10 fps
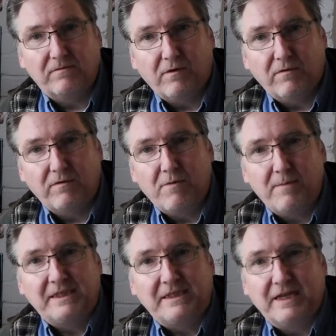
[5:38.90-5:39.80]
for
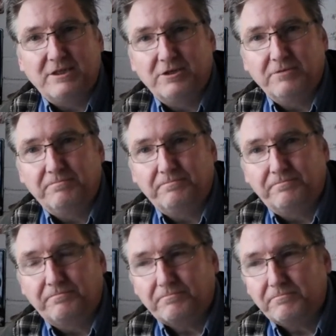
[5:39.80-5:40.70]
fermentation.
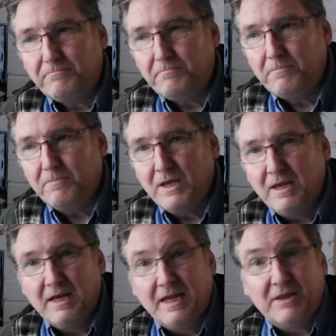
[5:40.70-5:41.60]

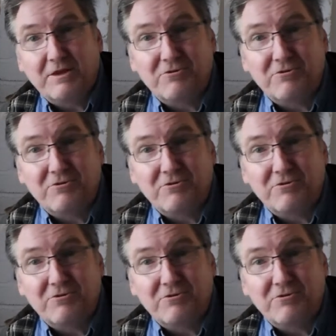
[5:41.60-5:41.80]
The